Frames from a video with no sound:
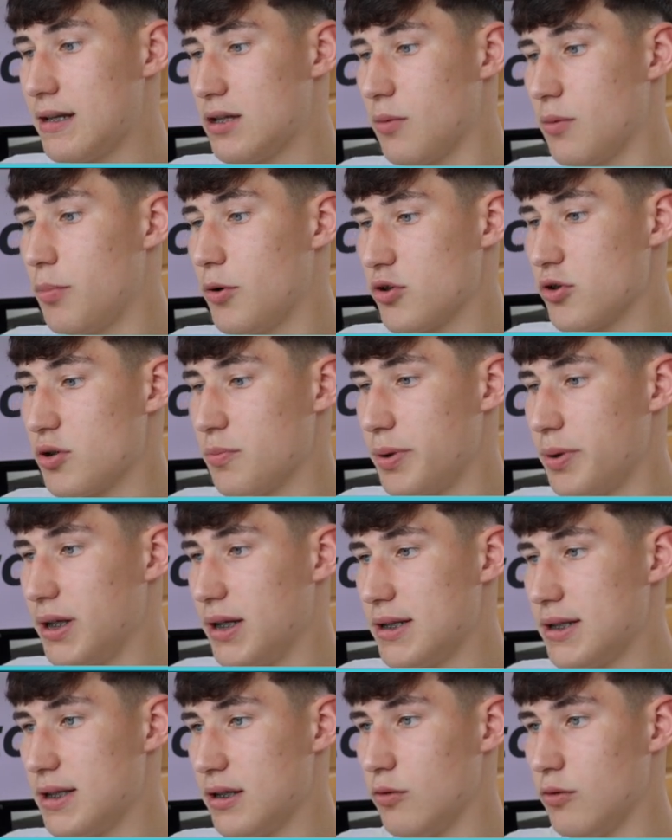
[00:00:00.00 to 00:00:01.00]

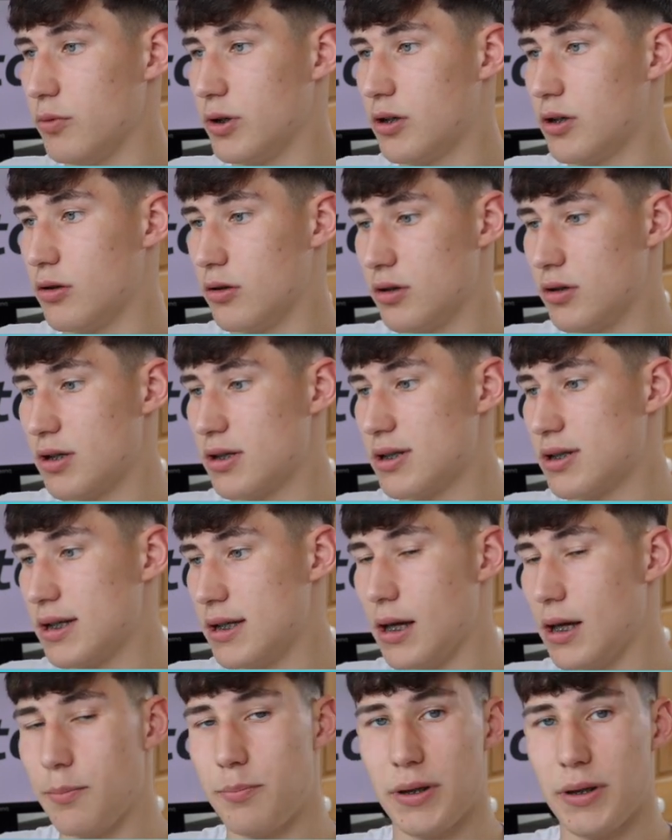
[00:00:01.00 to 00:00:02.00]
possibility that we could
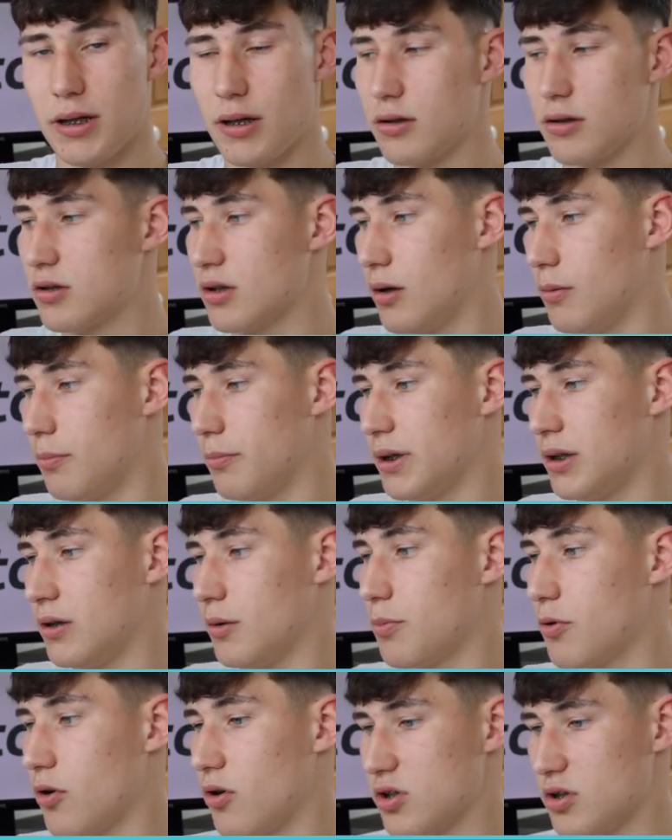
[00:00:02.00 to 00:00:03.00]
see a big dump in the
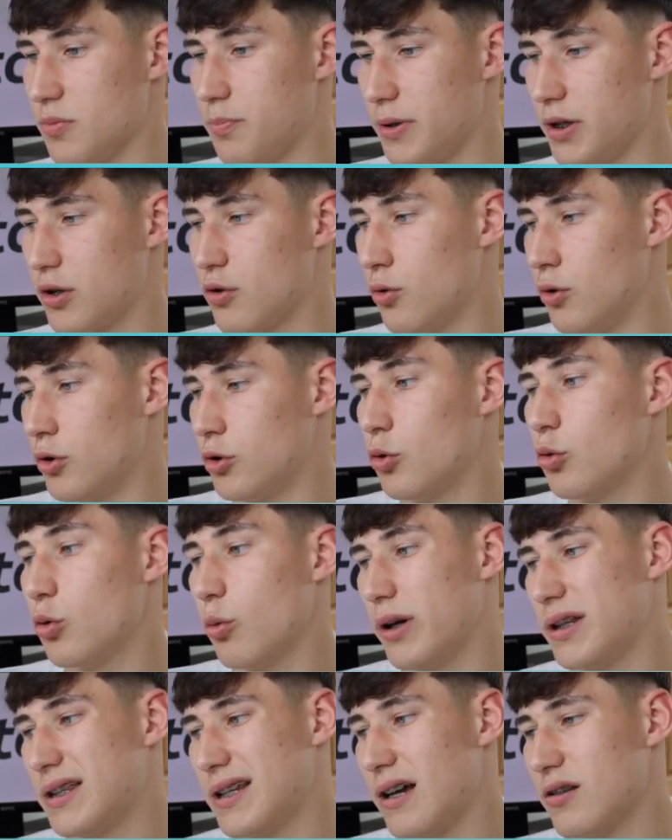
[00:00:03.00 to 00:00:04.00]
price of Bitcoin all the
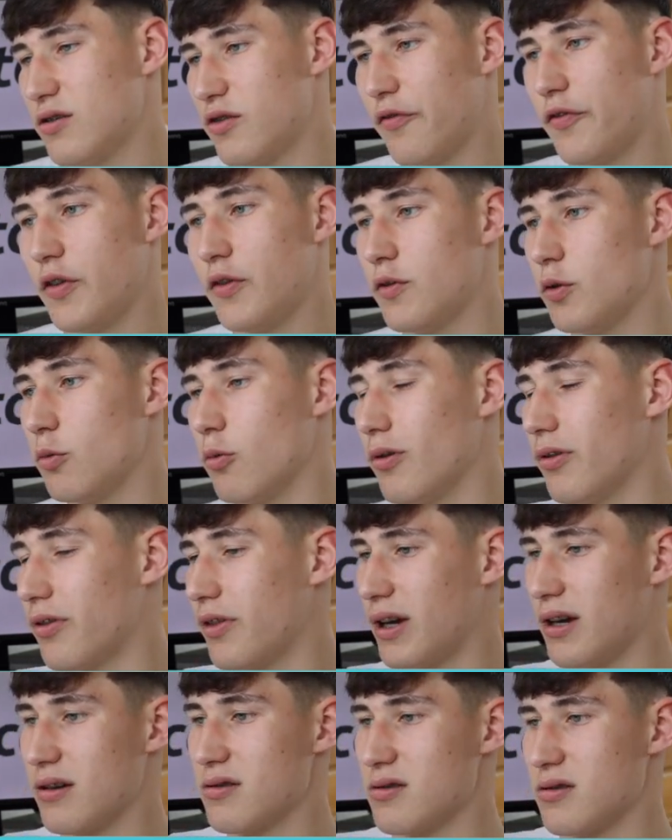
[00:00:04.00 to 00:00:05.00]
way down to
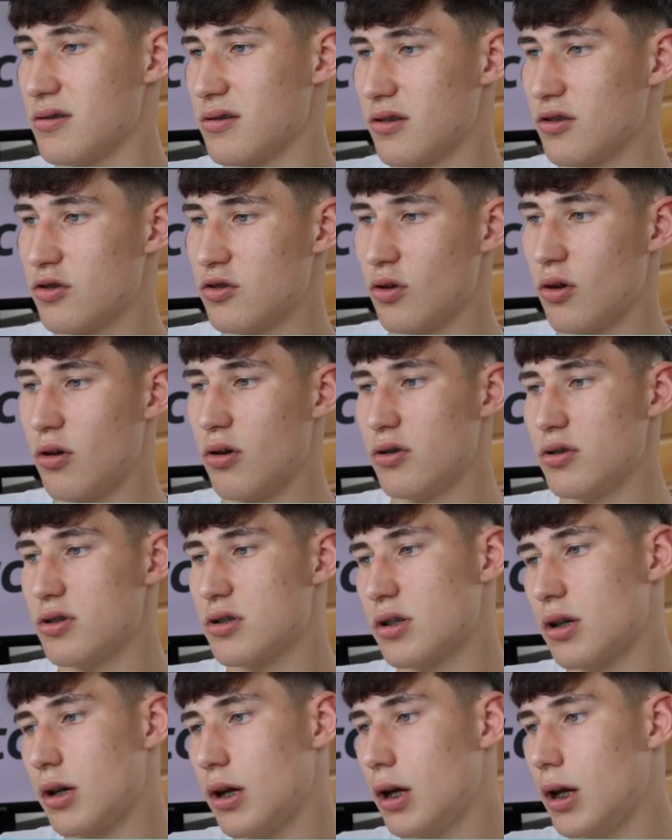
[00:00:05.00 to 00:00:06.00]

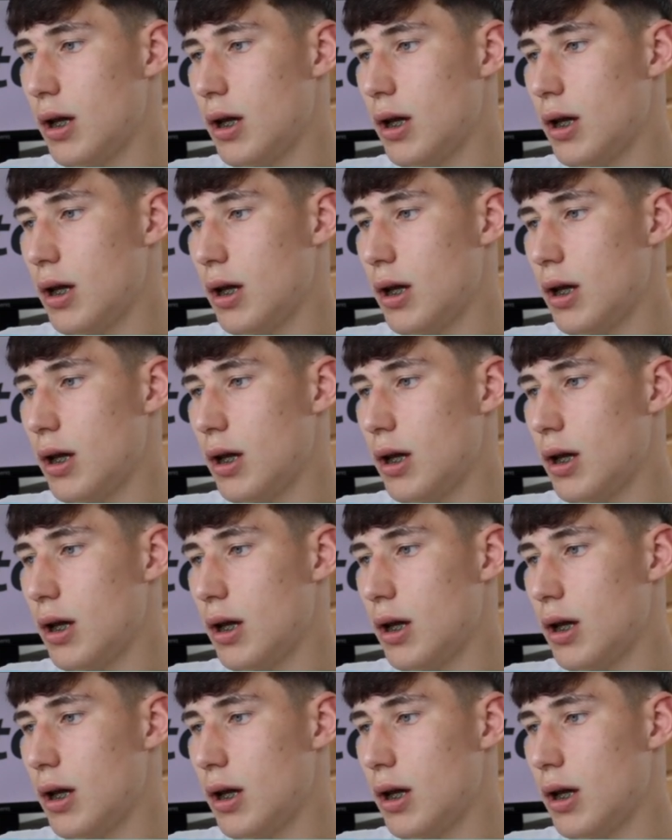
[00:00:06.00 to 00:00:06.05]
$51,000.